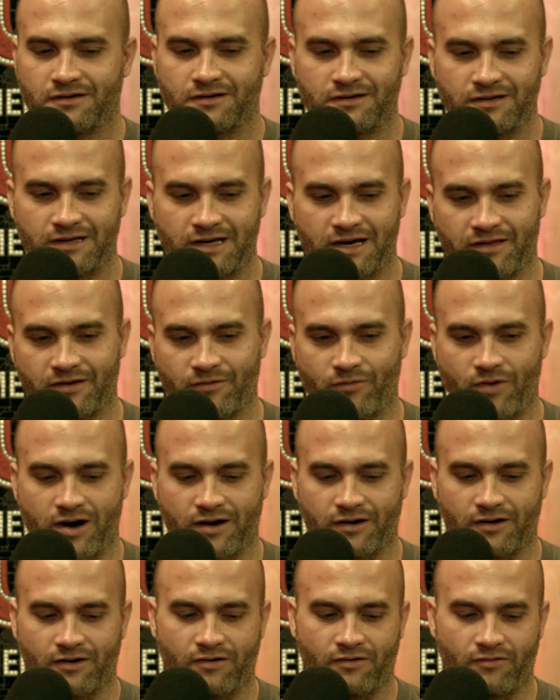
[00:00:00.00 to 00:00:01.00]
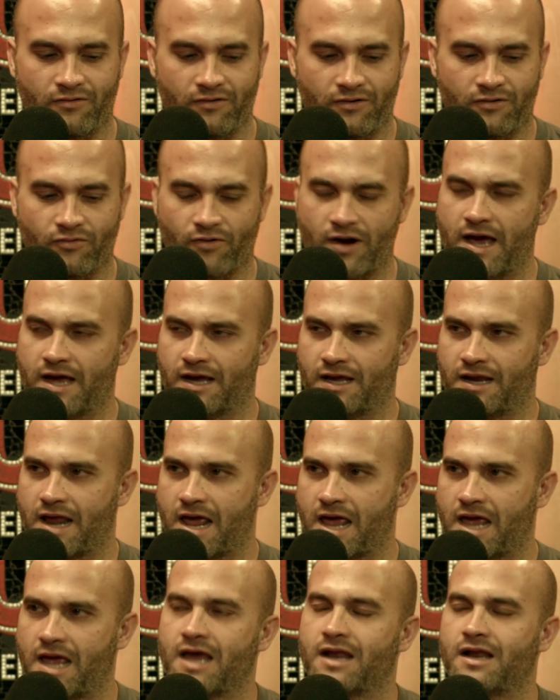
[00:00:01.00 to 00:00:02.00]
Yeah, they want Greg and
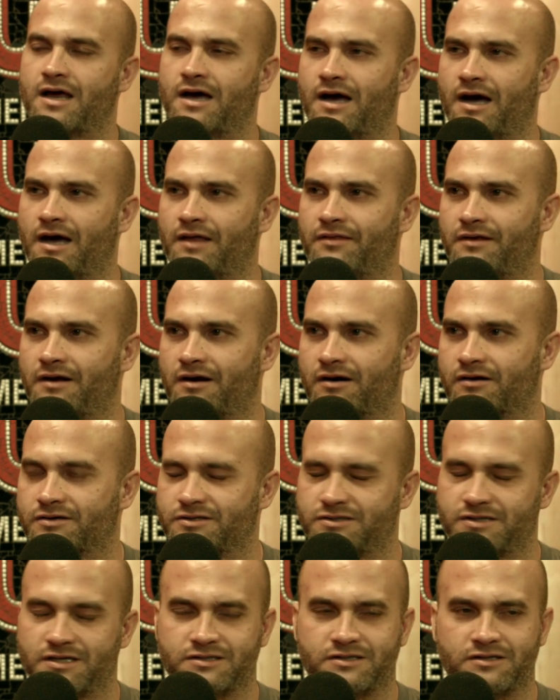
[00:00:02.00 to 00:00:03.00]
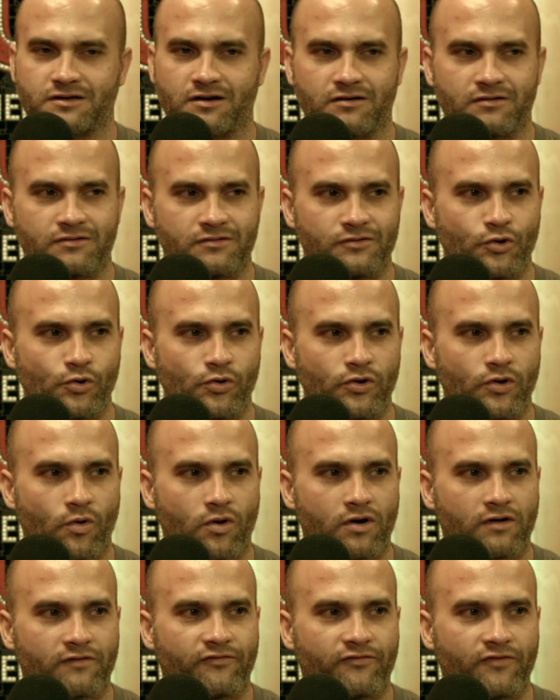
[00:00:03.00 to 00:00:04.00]
Hannah on there because that's our New
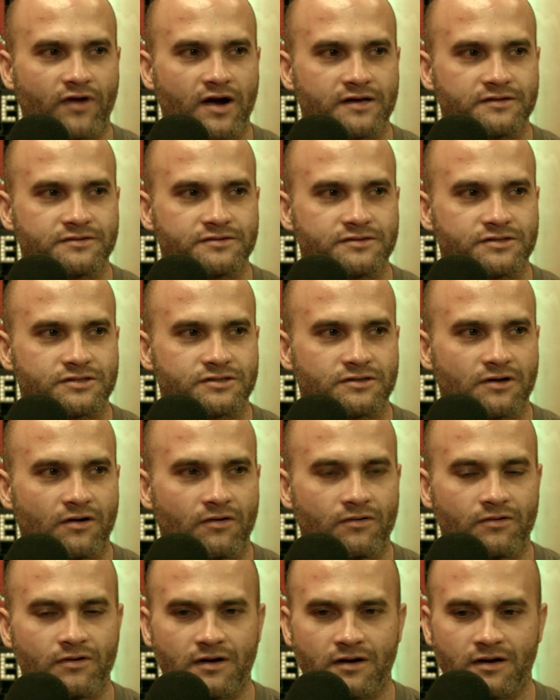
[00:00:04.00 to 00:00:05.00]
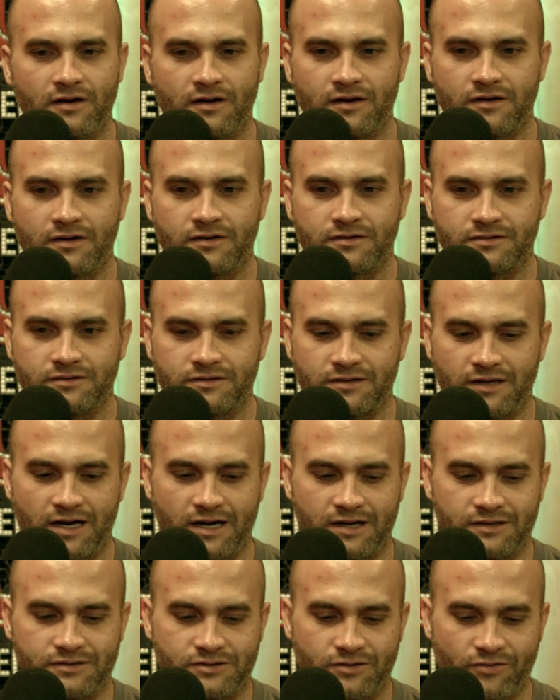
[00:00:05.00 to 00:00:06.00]
York friends. They're so, awesome. They're awesome.
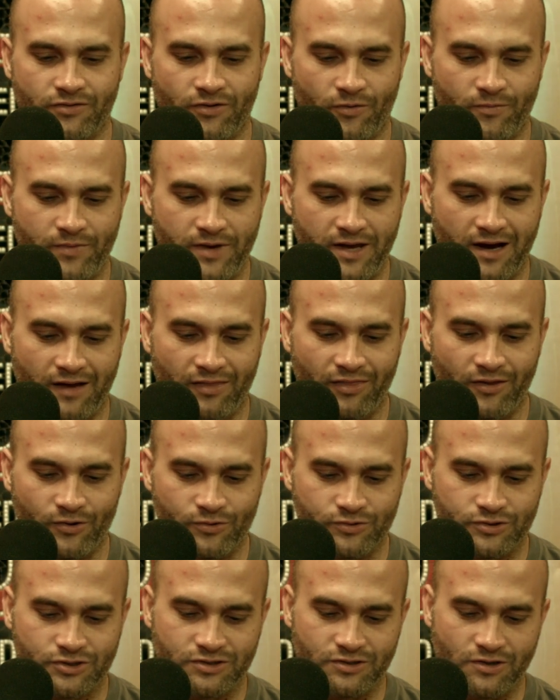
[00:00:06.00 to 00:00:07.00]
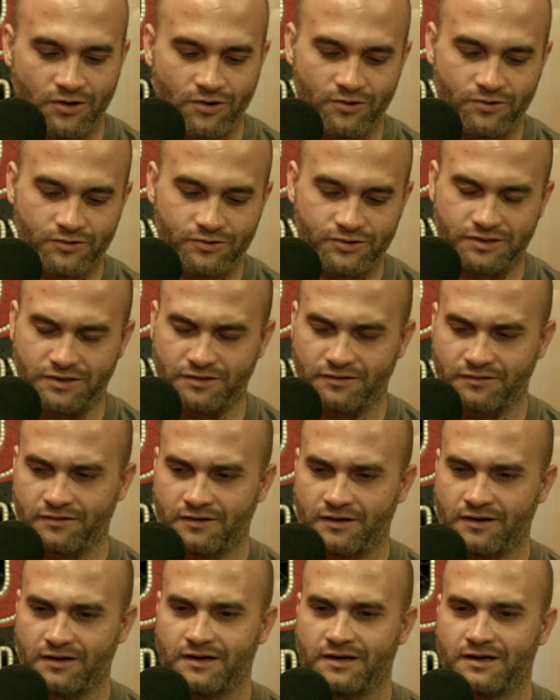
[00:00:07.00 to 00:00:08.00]
Yeah, so they'll be on those shows and.
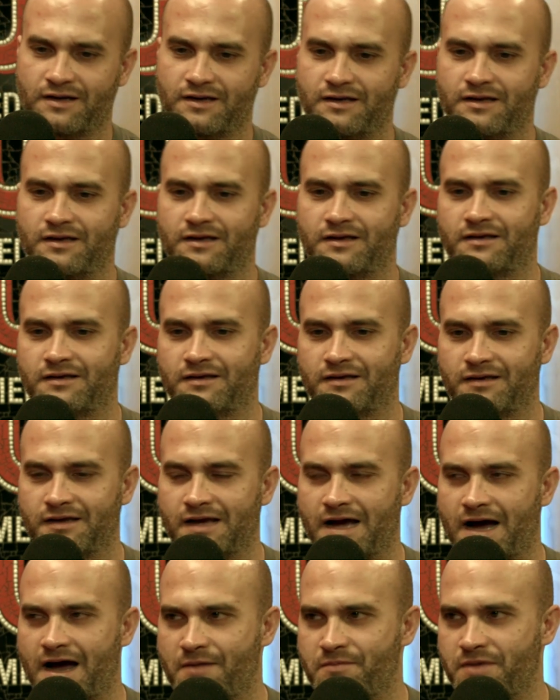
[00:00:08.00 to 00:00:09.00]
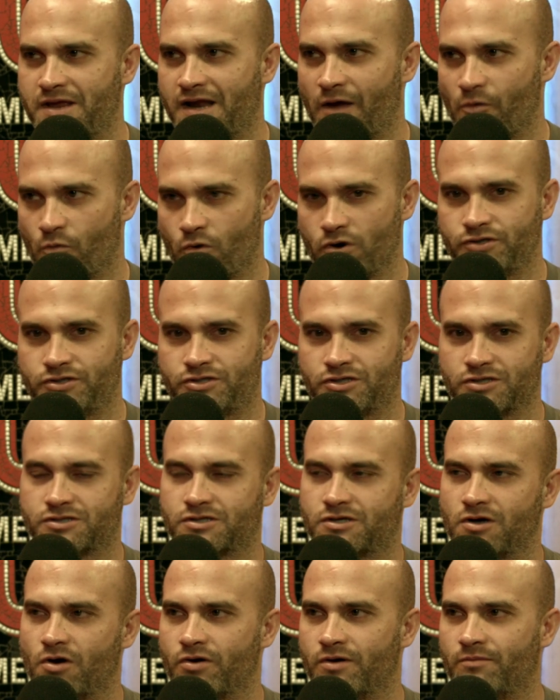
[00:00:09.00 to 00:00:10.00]
Yeah, I mean, I would just
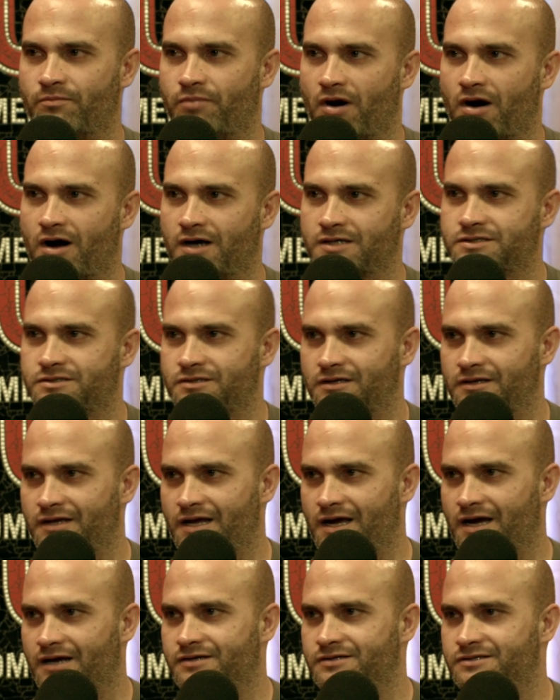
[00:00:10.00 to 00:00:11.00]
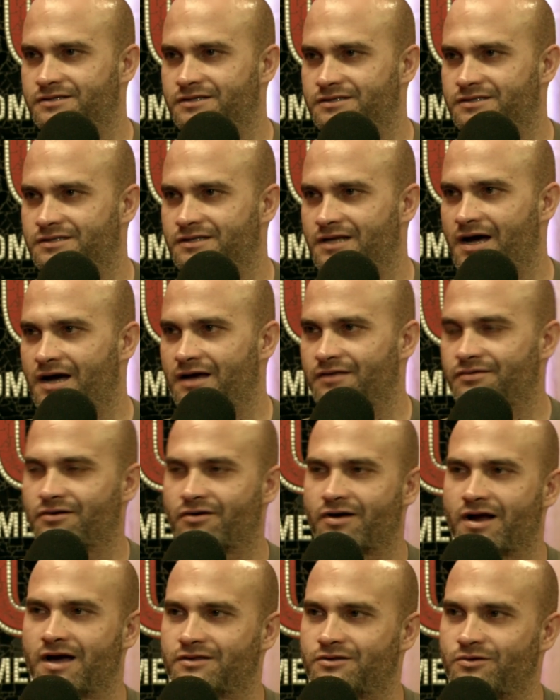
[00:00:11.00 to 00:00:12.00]
go to Boston. Yeah, because it's not they're
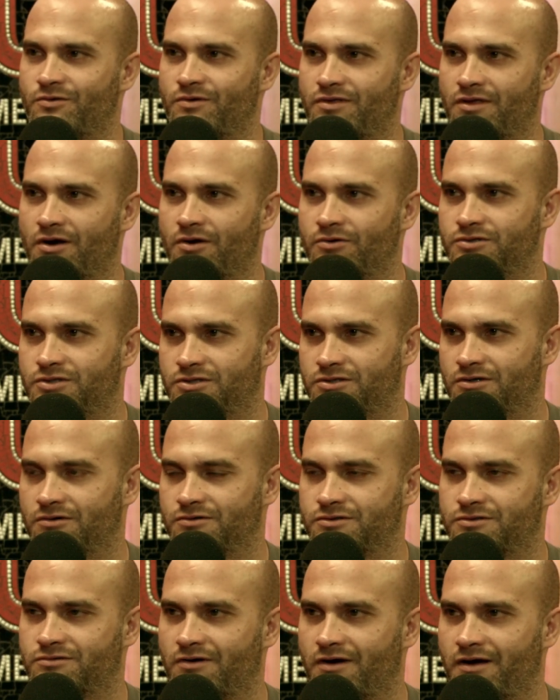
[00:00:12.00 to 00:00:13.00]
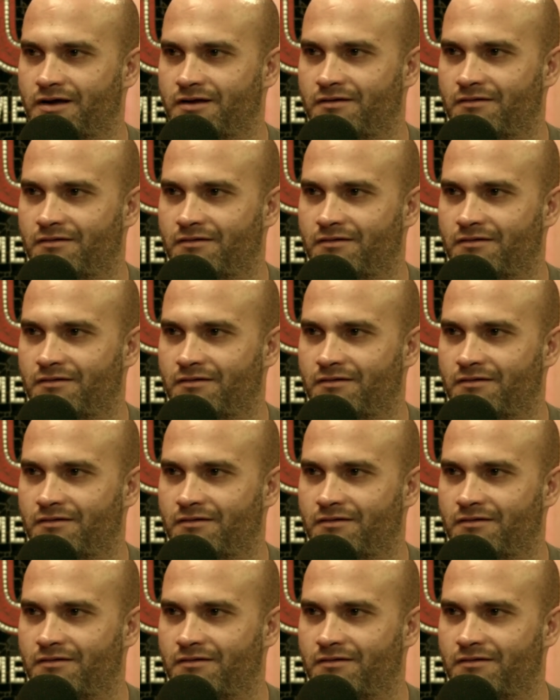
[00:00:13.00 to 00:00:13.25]
not doing those shows, right?